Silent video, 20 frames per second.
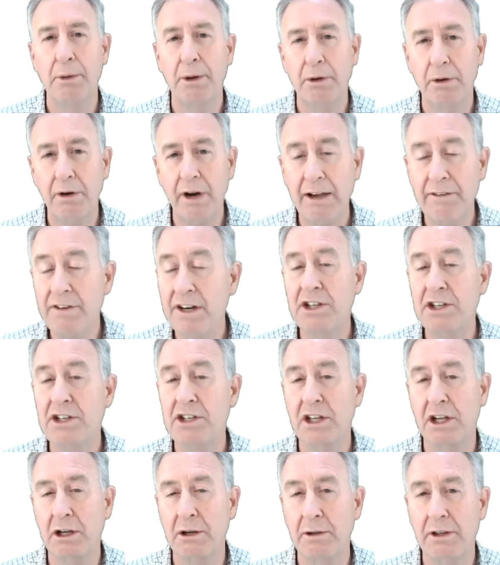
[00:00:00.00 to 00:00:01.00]
But gravity
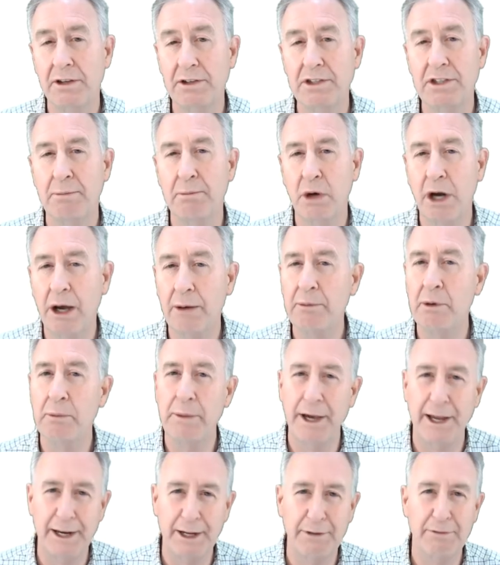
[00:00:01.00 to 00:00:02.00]
is the, is the
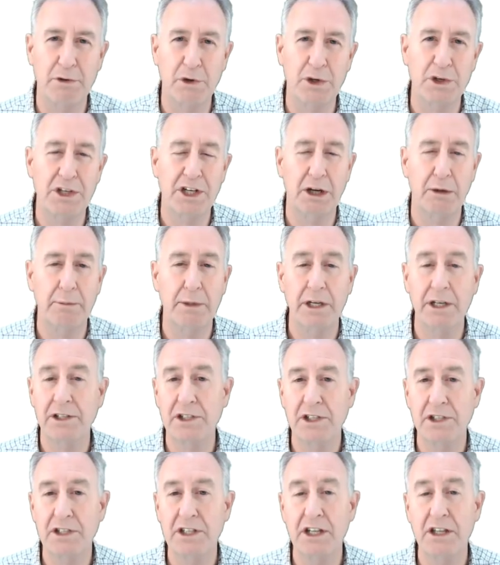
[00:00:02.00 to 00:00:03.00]
problematic force here
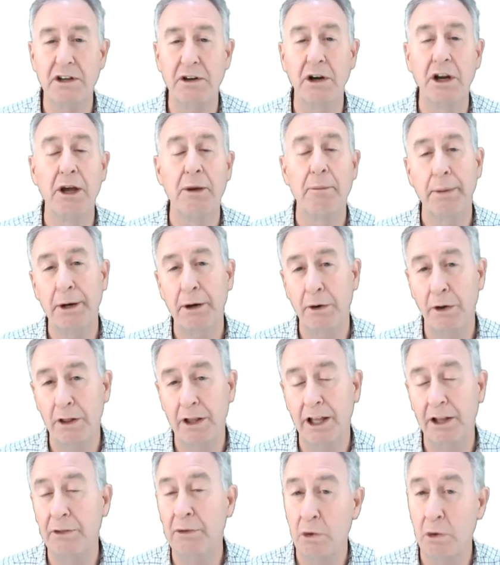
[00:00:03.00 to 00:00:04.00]
because it's neither
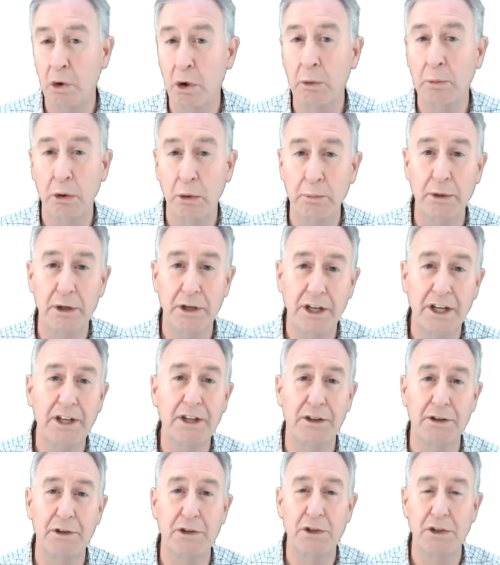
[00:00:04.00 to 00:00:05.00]
parallel nor
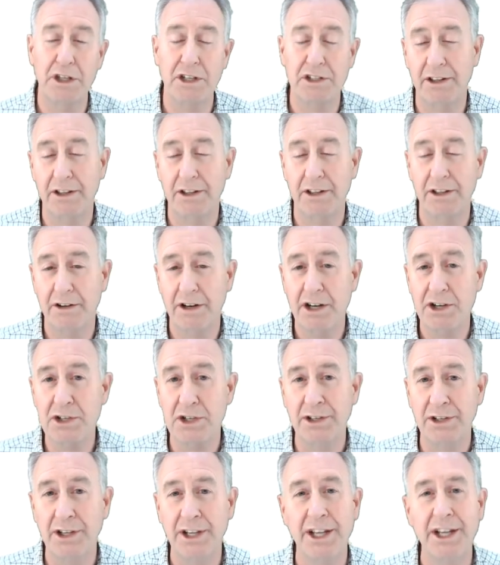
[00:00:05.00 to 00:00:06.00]
perpendicular to the
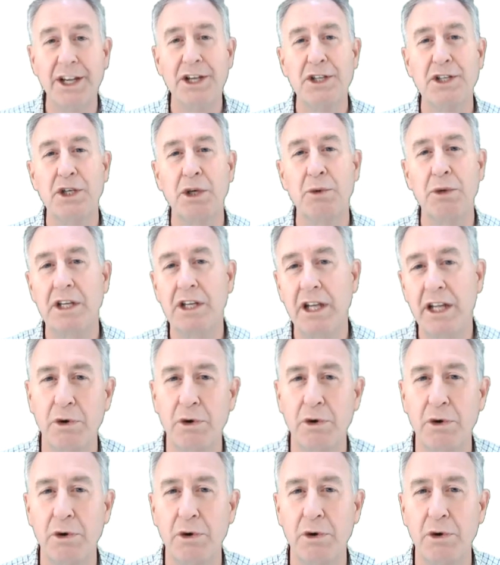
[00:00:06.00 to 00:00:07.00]
acceleration. So we
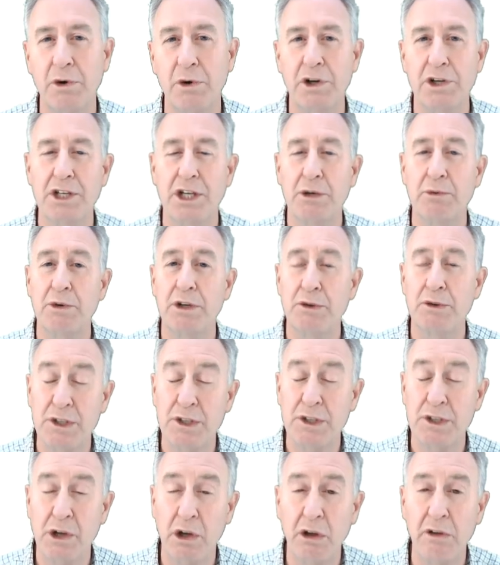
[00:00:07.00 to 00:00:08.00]
take that force and we
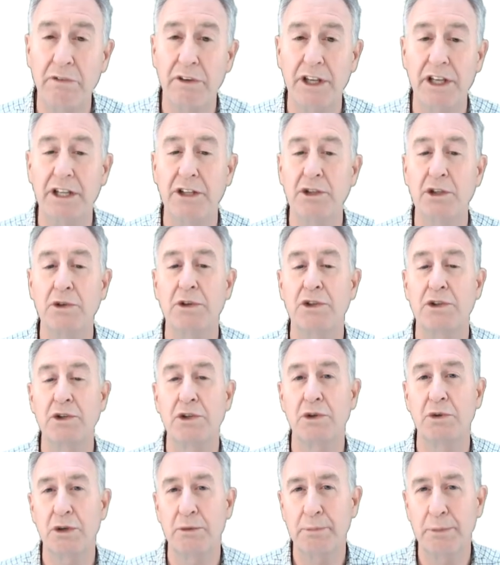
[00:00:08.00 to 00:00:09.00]
resolve it into
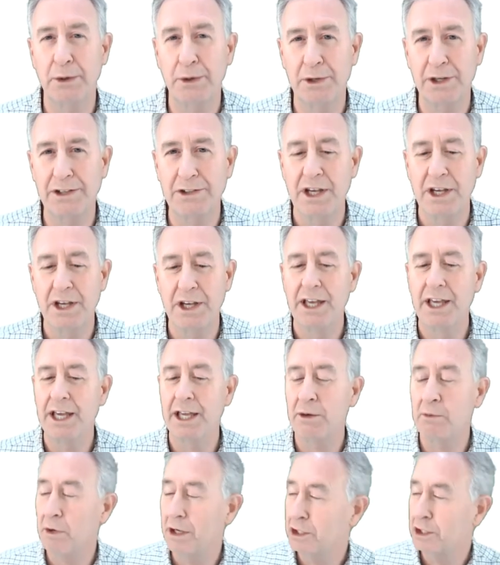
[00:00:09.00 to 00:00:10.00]
its two components.
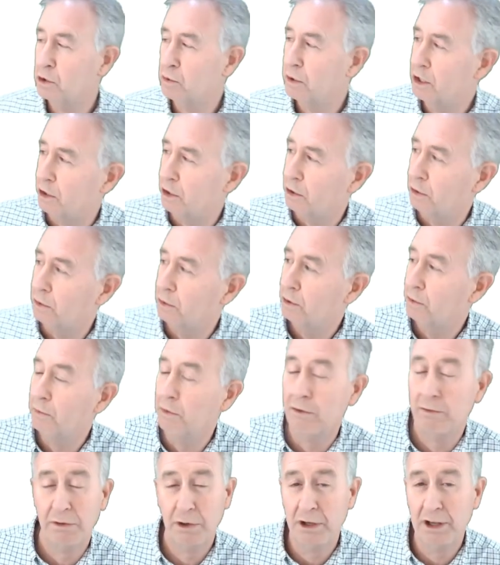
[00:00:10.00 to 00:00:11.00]
And once we do,
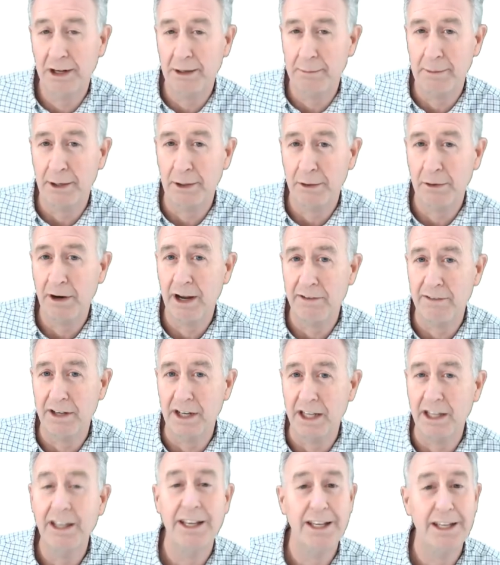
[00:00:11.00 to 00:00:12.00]
we forget about
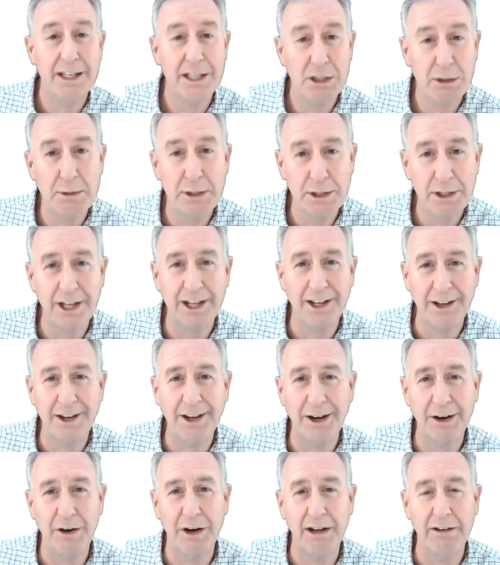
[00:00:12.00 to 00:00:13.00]
gravity. It's been
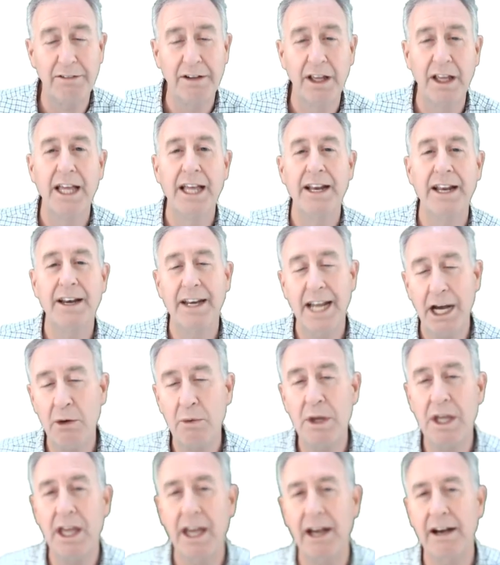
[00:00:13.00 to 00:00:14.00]
taken care of.
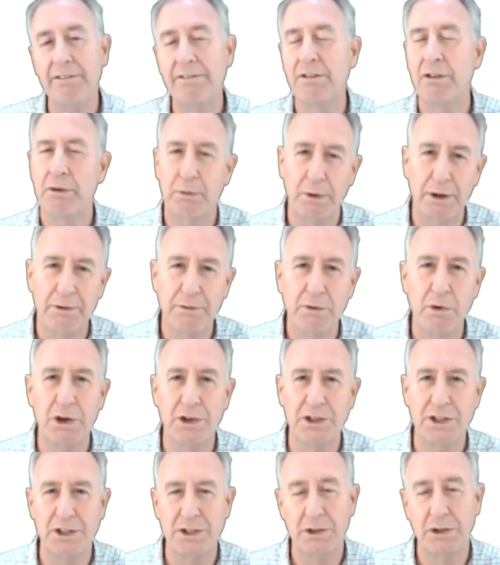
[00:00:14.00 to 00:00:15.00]
Now we have three
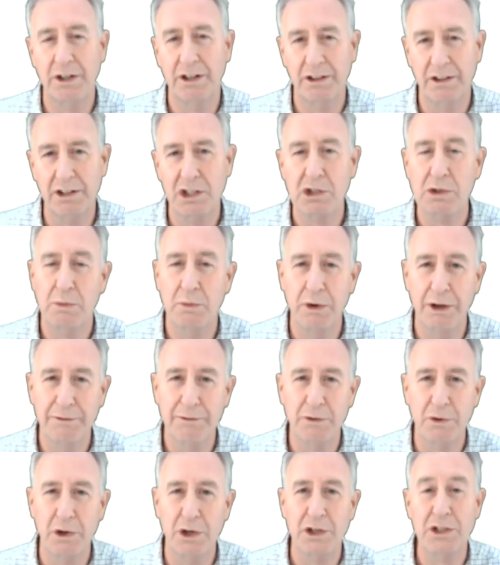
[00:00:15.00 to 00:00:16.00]
forces, or at least
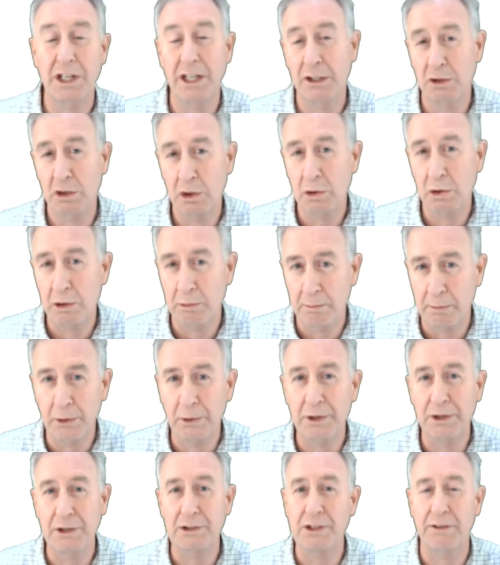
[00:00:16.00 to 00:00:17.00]
one force, in two
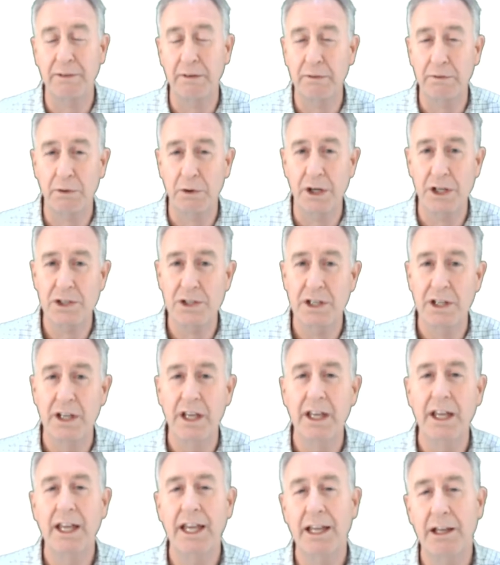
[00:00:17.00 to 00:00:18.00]
components of a force.
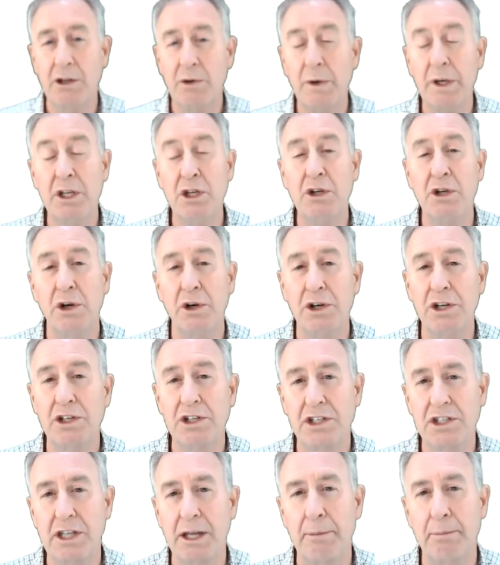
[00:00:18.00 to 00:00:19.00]
And what you
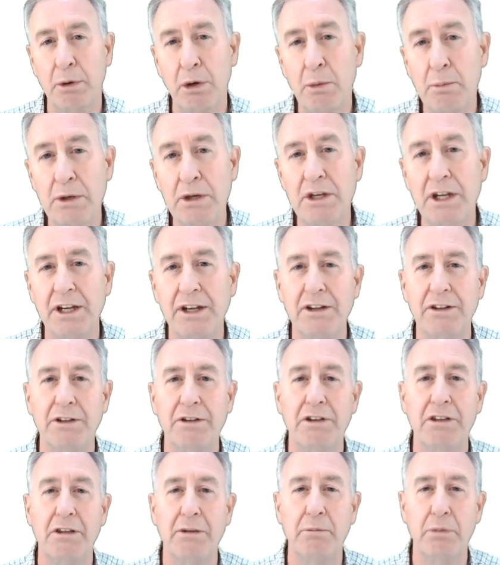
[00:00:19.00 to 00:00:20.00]
notice is that
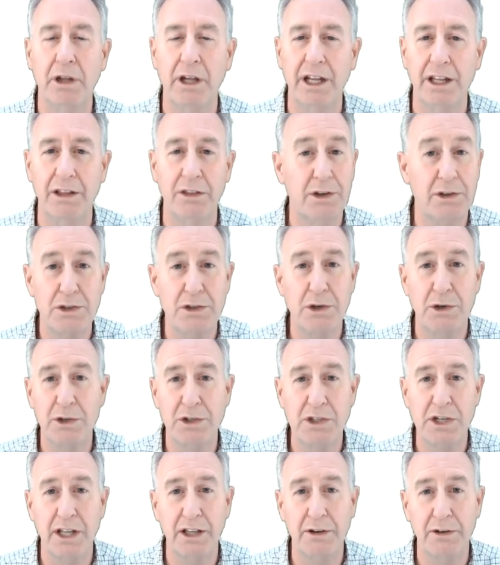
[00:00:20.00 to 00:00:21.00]
perpendicular to the plane, there's
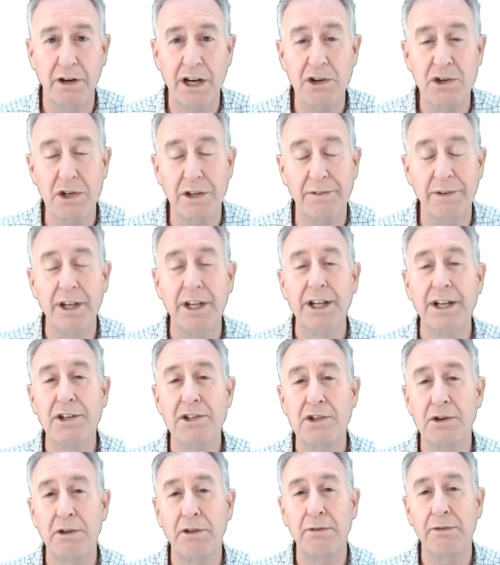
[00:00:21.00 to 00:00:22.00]
no acceleration,
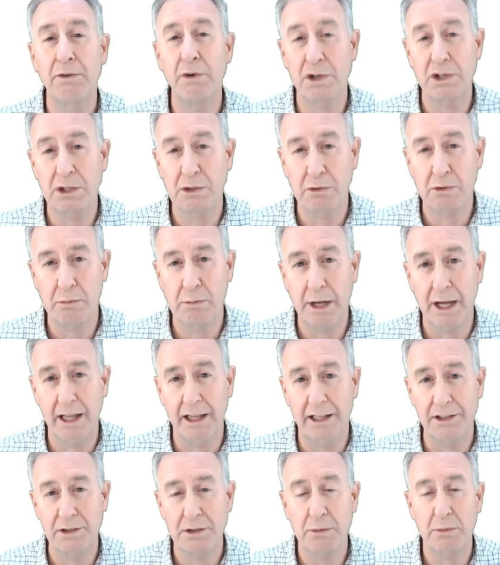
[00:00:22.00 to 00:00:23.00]
so the forces would
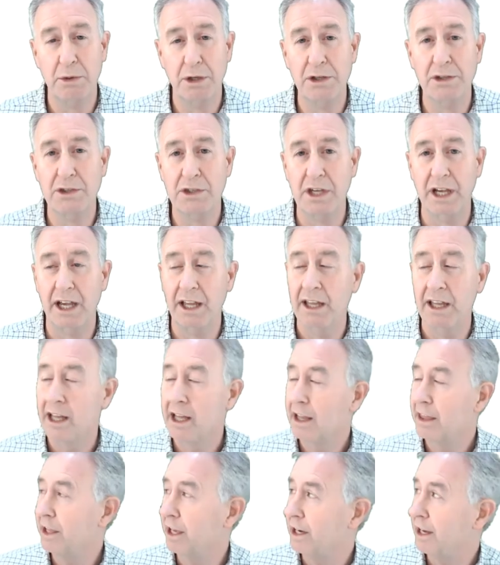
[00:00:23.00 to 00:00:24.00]
balance. We could say
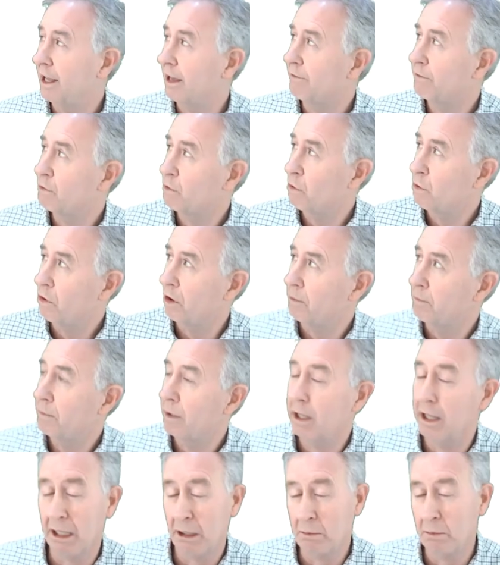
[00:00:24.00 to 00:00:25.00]
that F
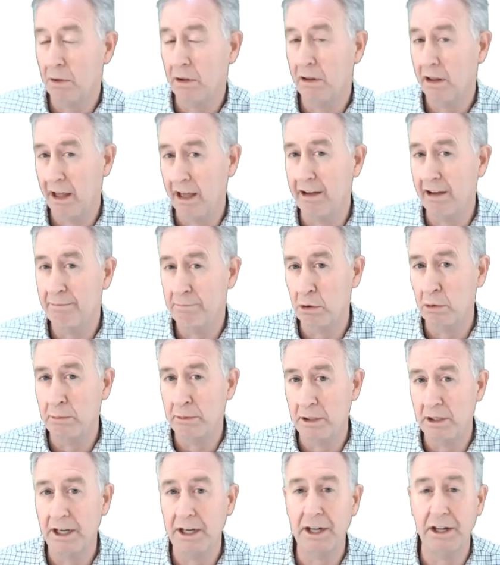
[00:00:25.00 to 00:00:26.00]
norm equal F
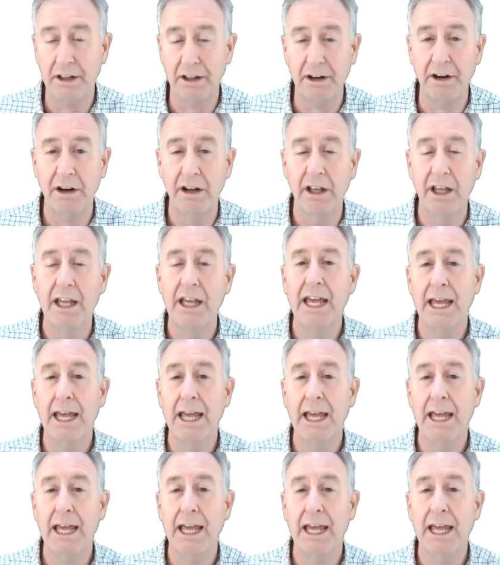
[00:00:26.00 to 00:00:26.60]
perpendicular.